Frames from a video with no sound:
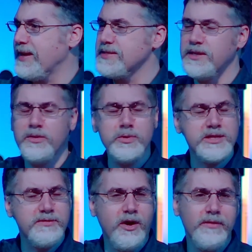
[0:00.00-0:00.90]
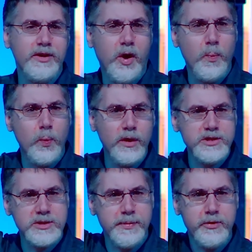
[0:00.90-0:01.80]
And are we surviving on one
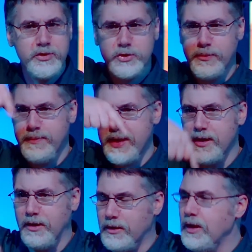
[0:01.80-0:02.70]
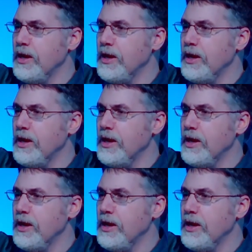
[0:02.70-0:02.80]
spiritual meal?